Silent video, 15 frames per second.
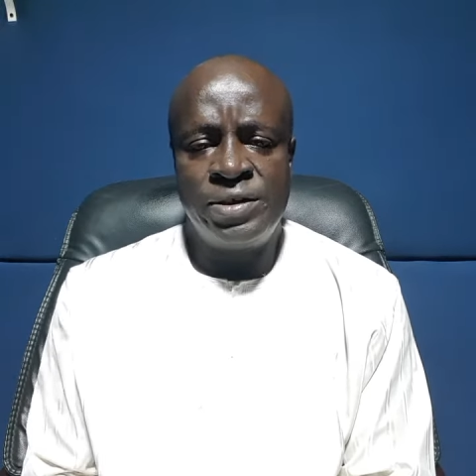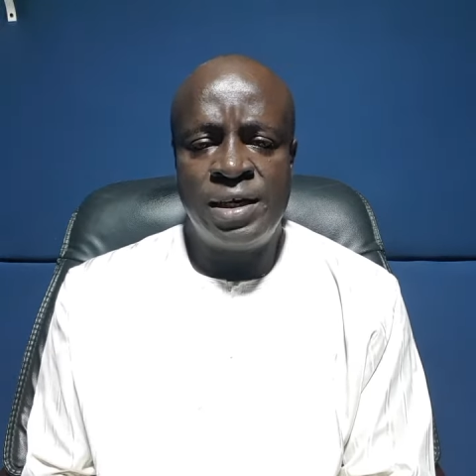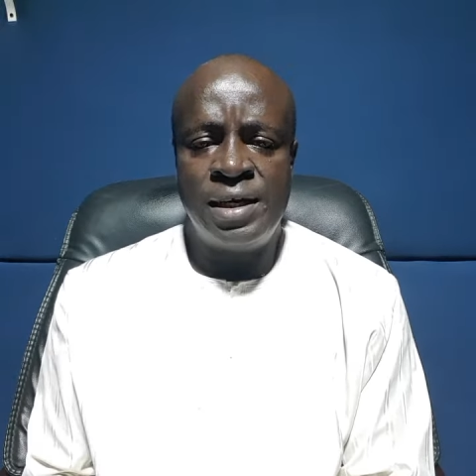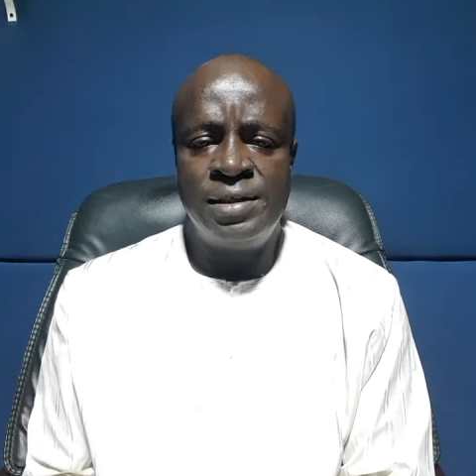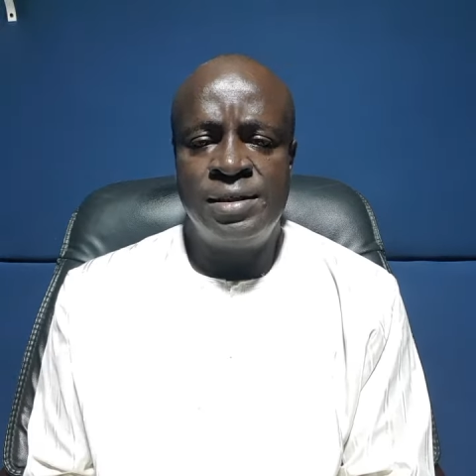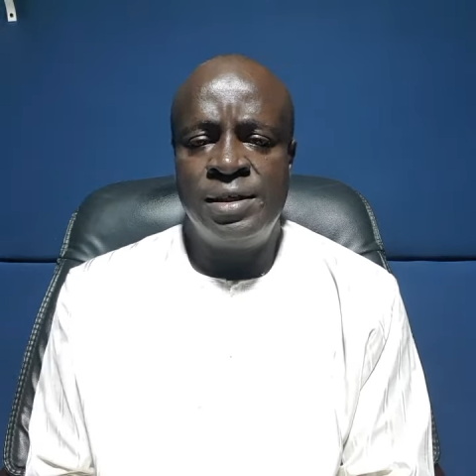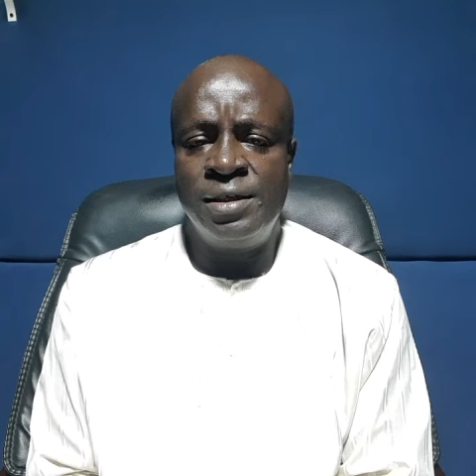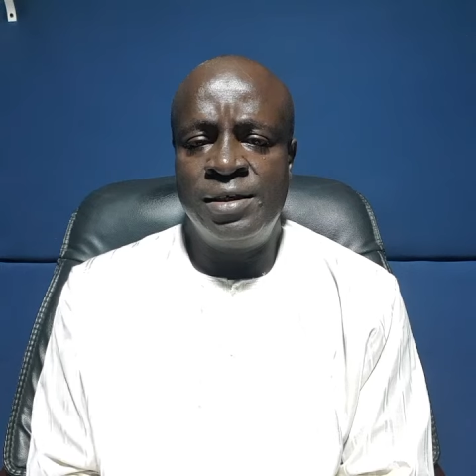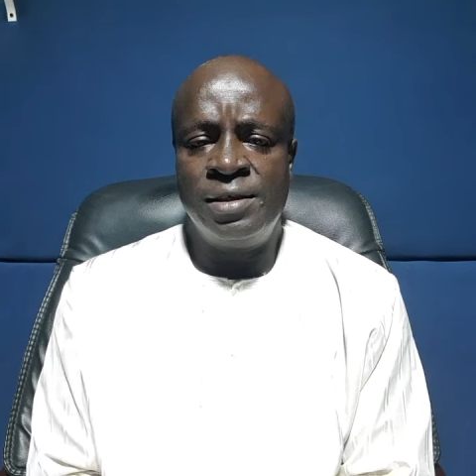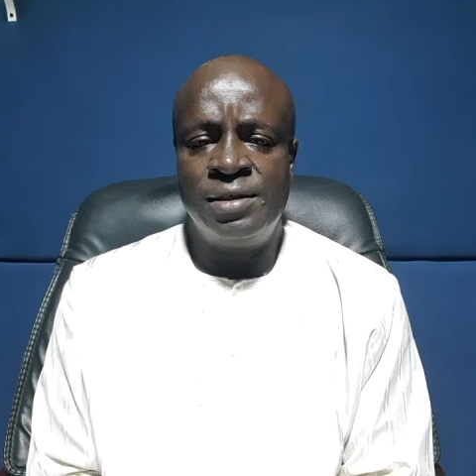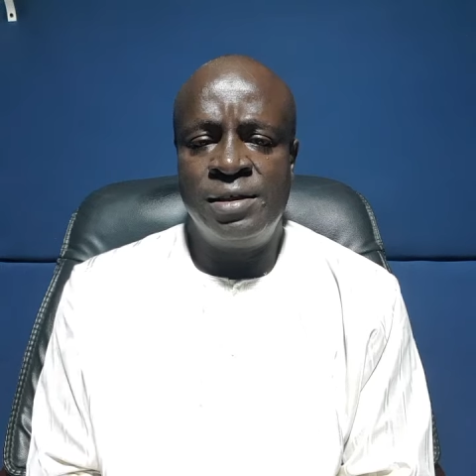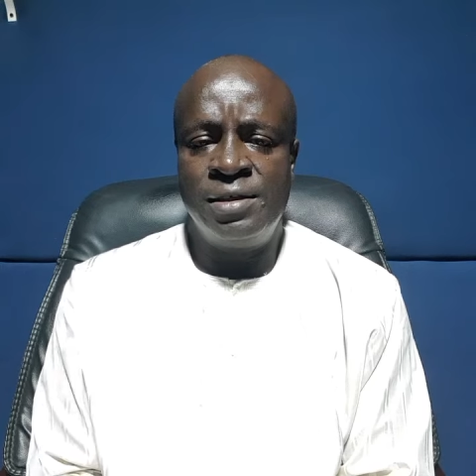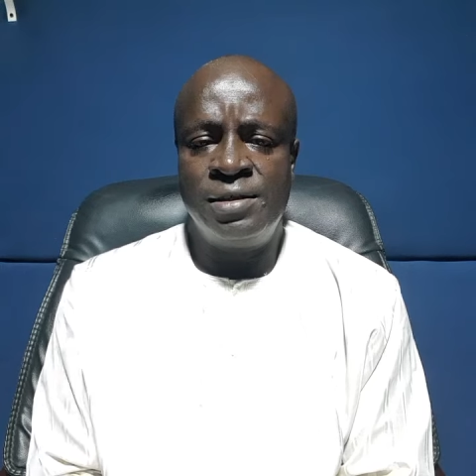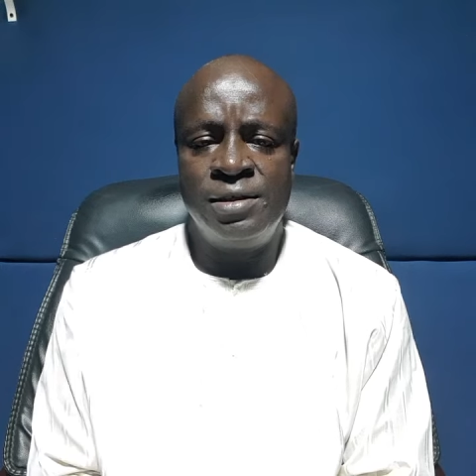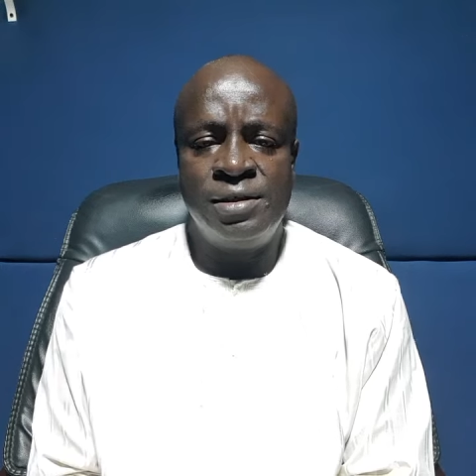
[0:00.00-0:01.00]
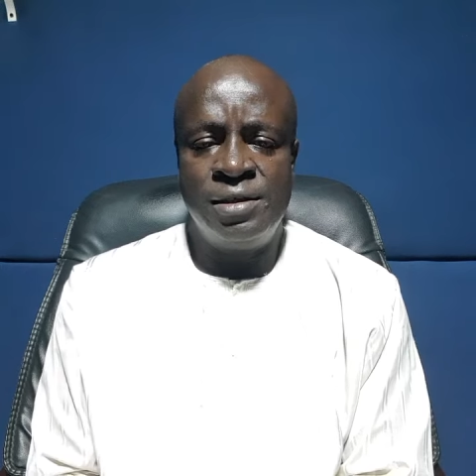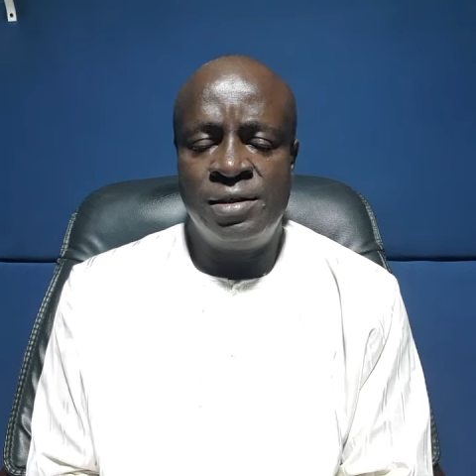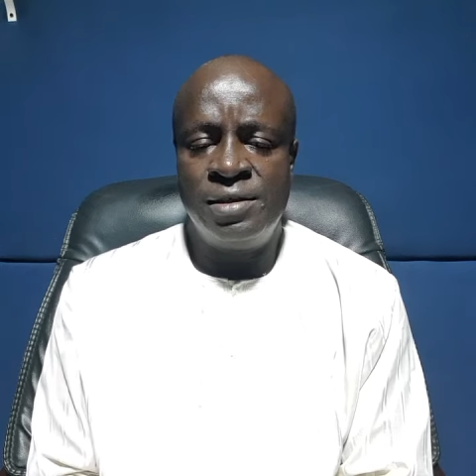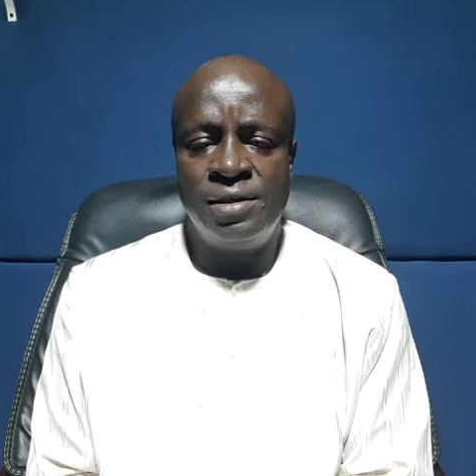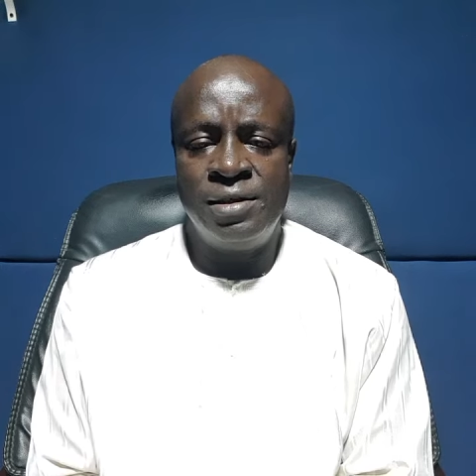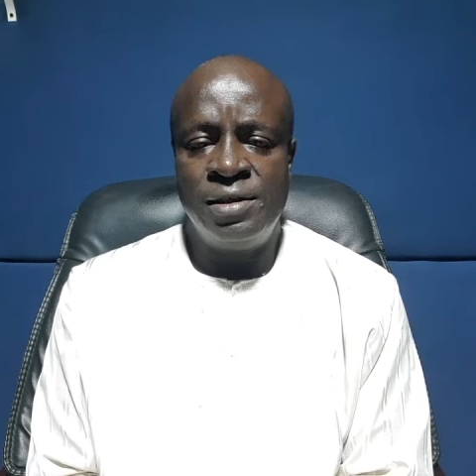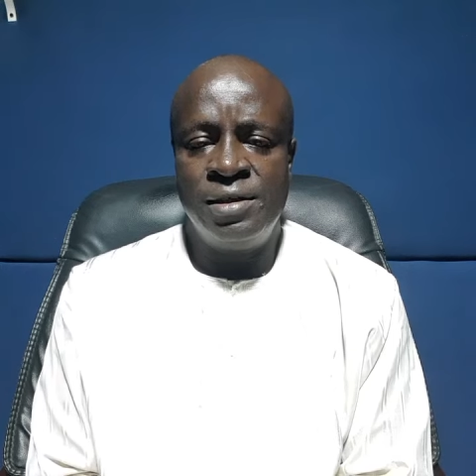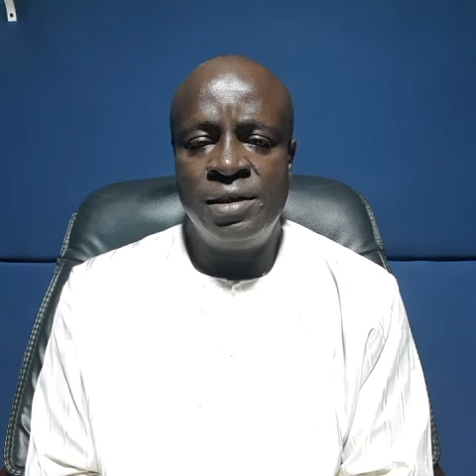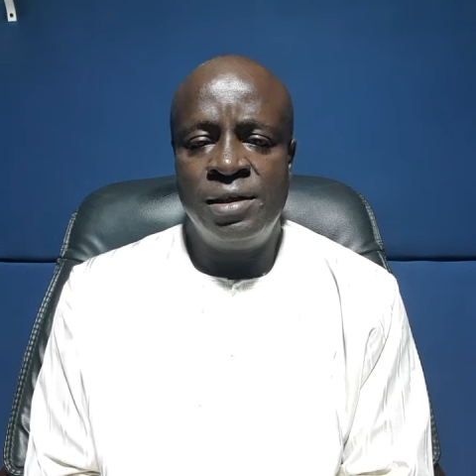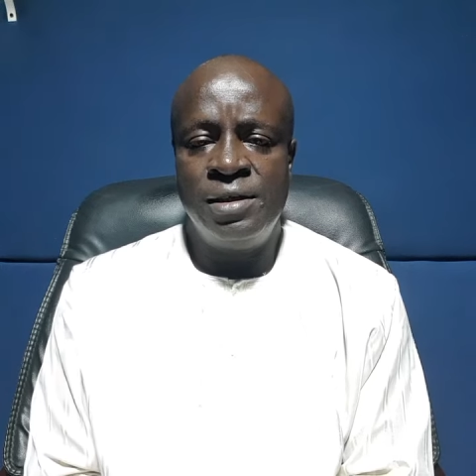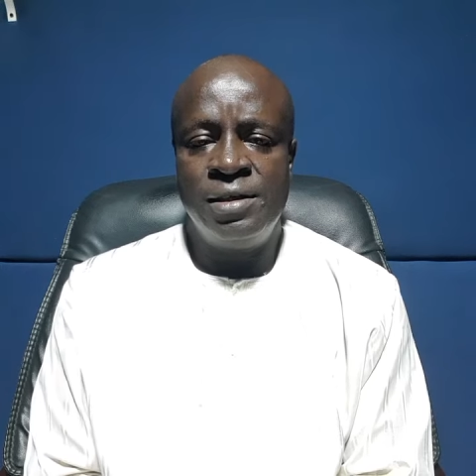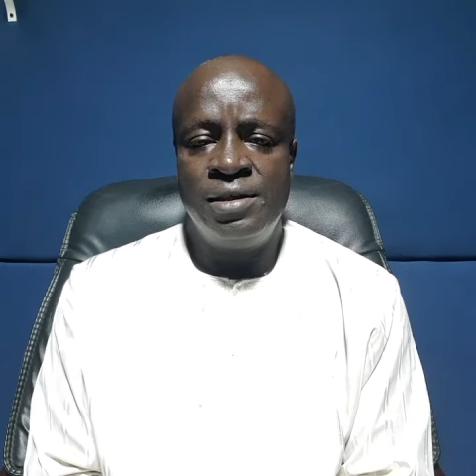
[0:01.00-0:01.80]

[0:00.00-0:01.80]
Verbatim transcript: Christ, the, the, the, the,